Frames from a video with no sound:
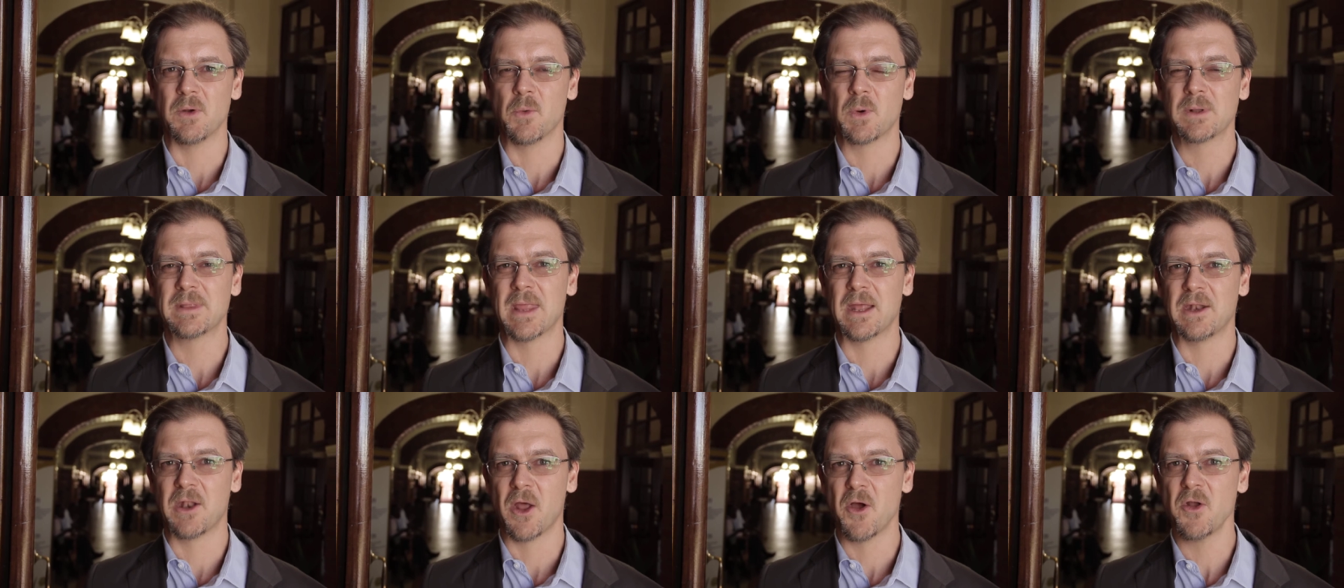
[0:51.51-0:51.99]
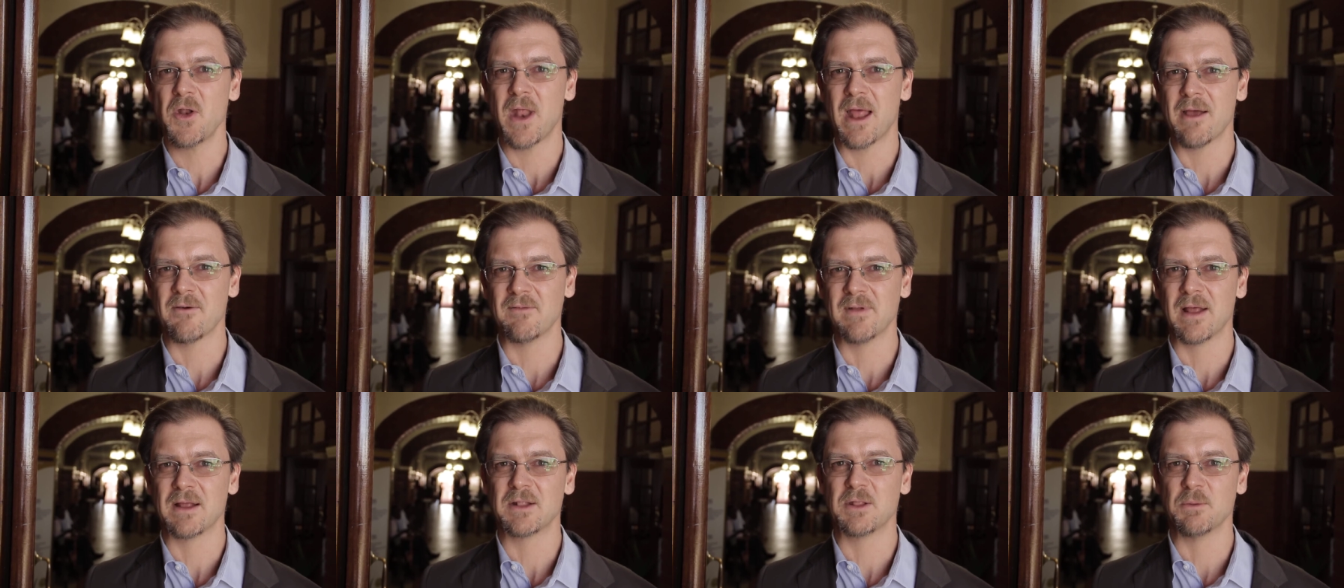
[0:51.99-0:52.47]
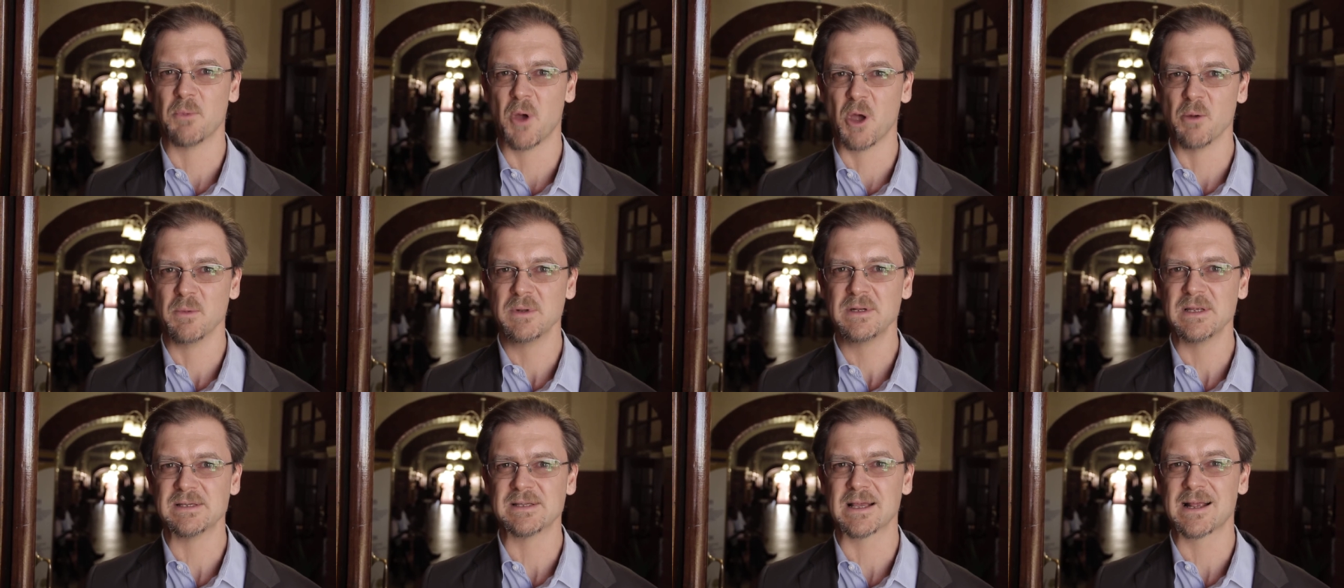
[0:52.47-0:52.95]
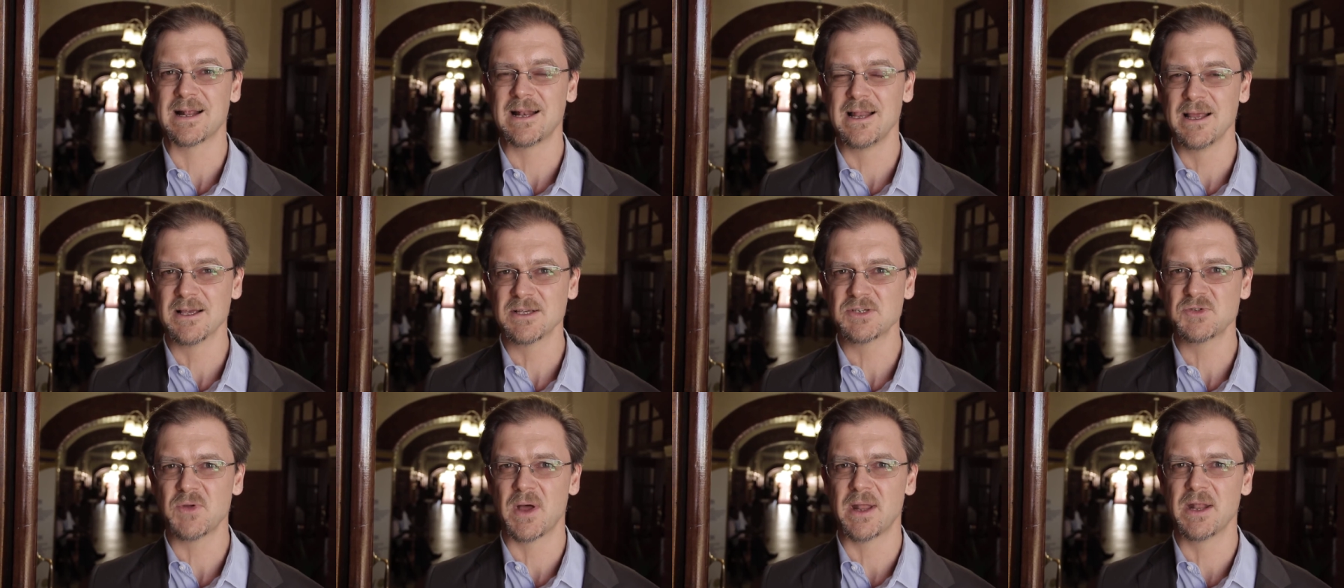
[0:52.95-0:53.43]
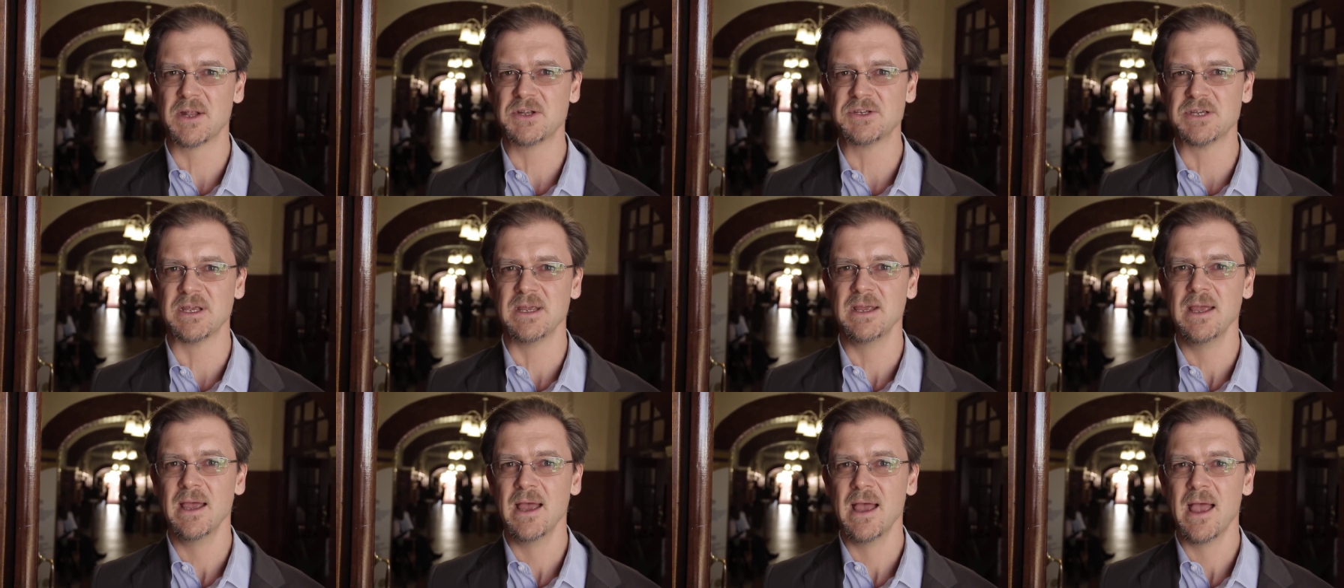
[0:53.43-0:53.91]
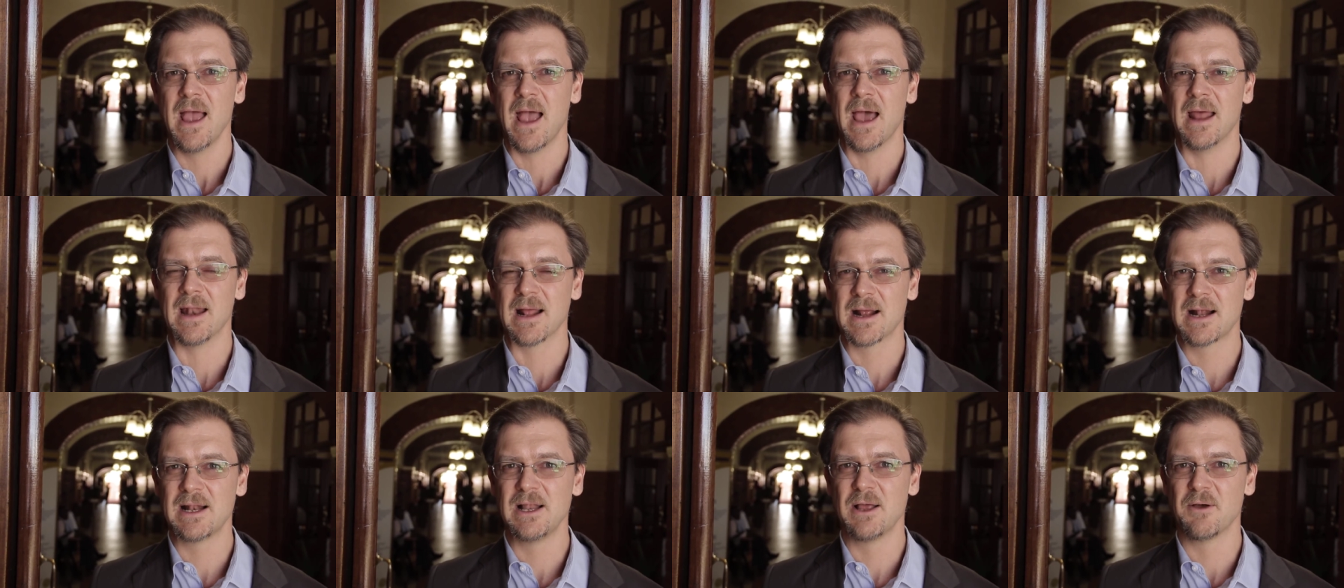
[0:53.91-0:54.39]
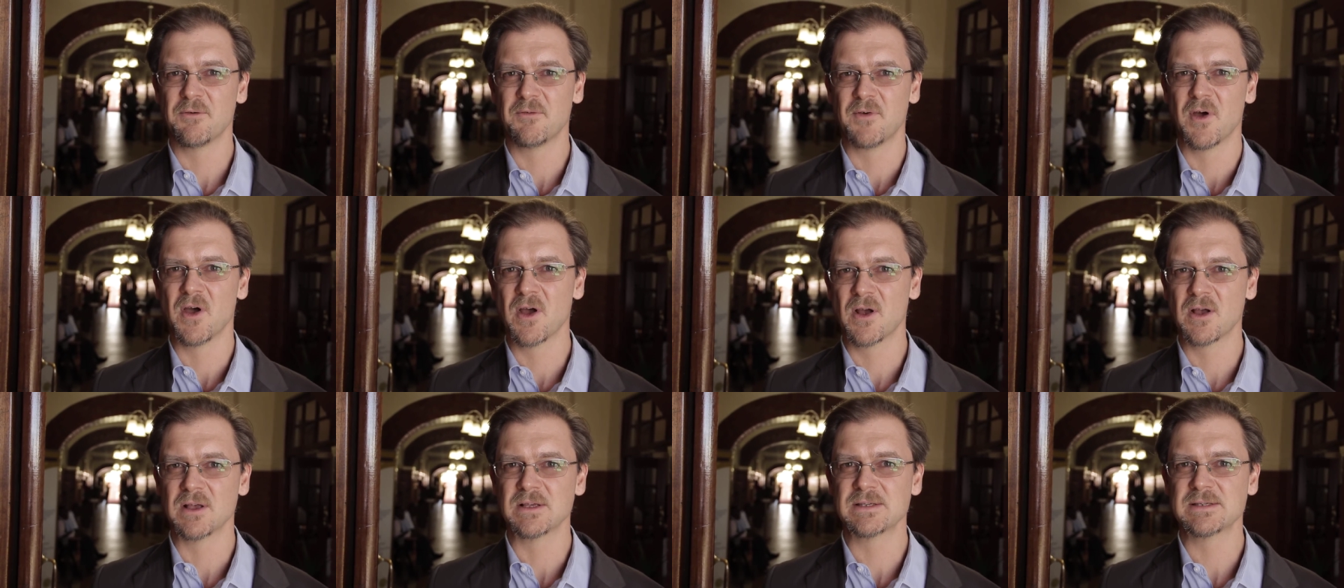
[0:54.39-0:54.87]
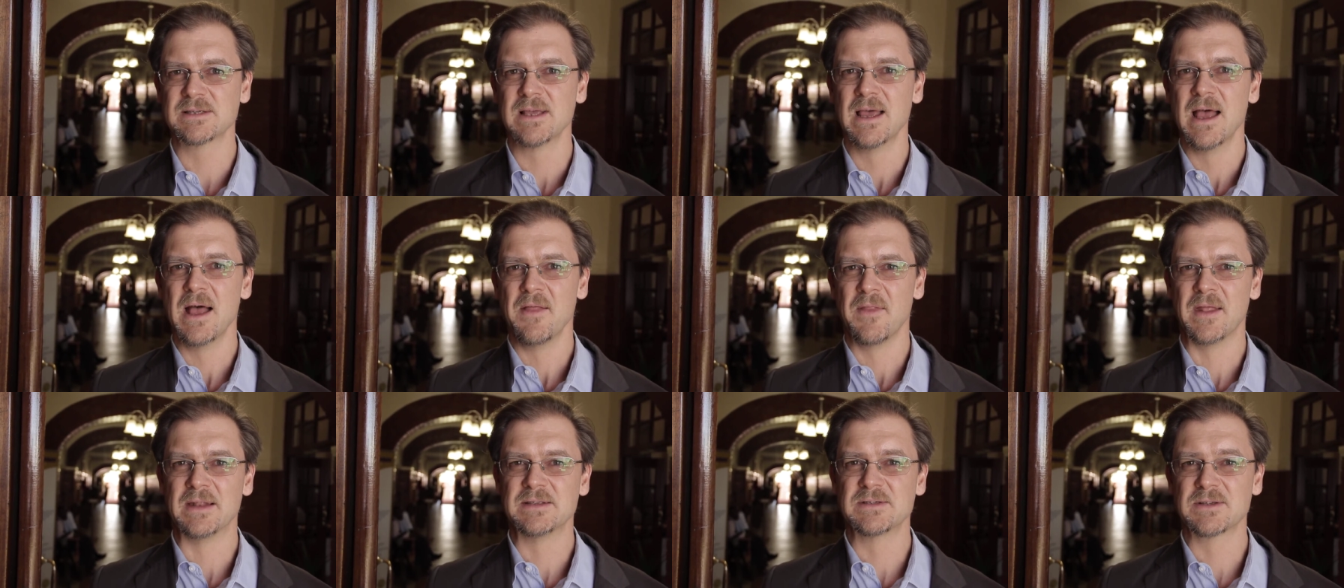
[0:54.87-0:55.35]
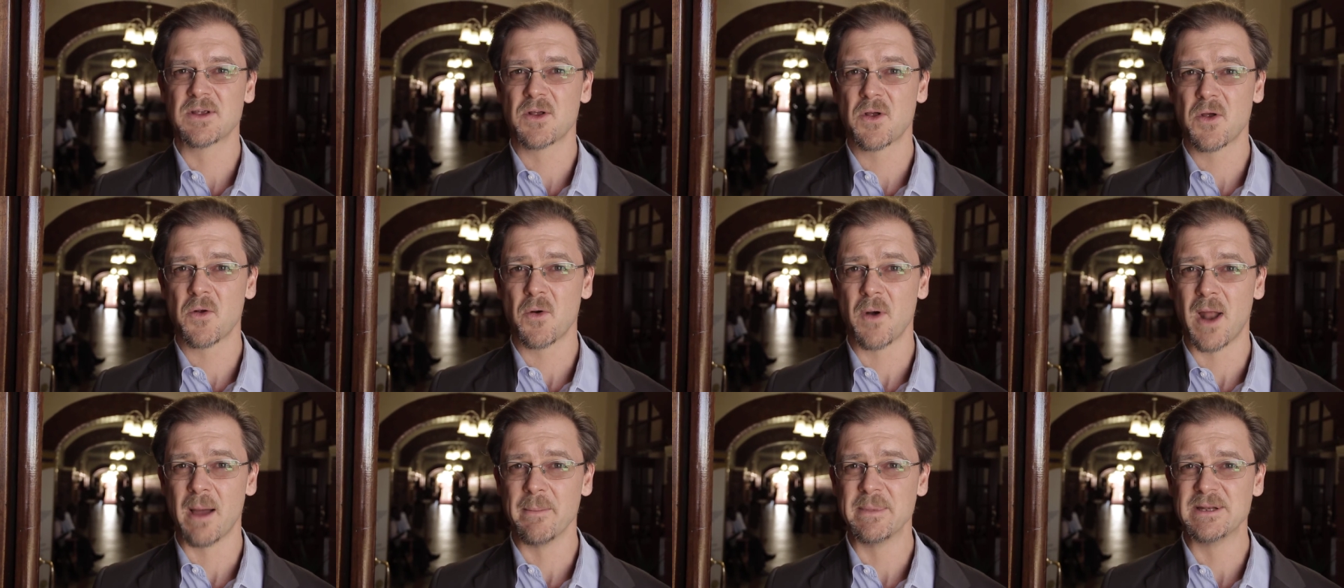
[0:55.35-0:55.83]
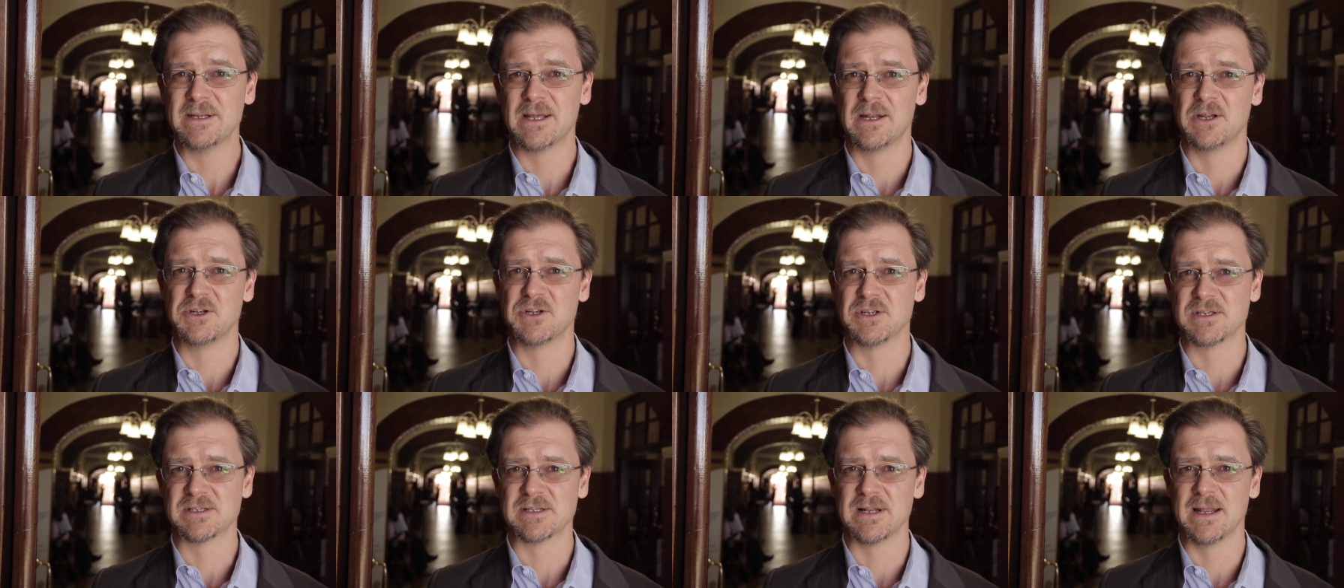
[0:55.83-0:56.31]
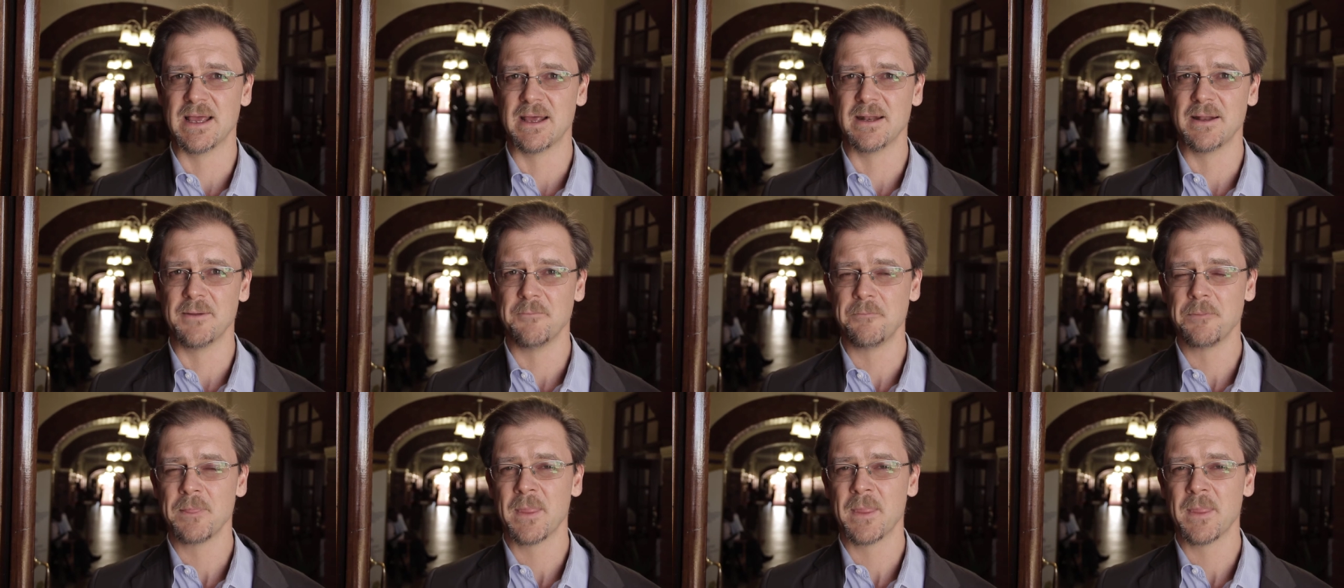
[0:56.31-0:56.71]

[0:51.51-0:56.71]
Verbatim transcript: What they don't have now at the moment is a clear strategy and a clear focus that is crime intelligence led.